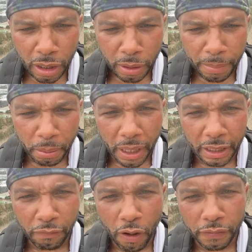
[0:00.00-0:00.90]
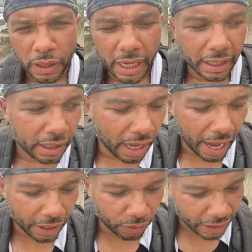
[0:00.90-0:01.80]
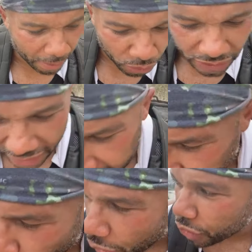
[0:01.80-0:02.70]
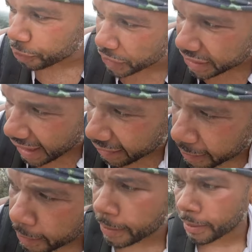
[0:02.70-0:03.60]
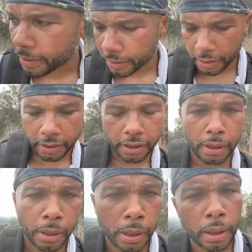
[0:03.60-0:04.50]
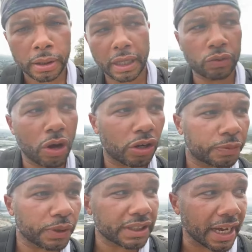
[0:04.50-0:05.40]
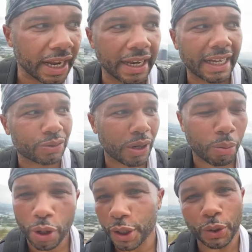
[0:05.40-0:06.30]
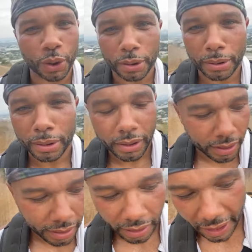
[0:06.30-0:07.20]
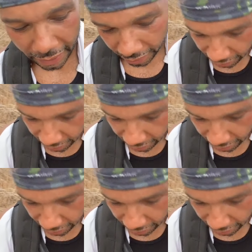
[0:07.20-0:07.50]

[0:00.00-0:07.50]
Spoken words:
People that live off the land. I agree, Game of Stand. This is why I always preach that. That's why I always preach that. And that's what I'm working on. Like,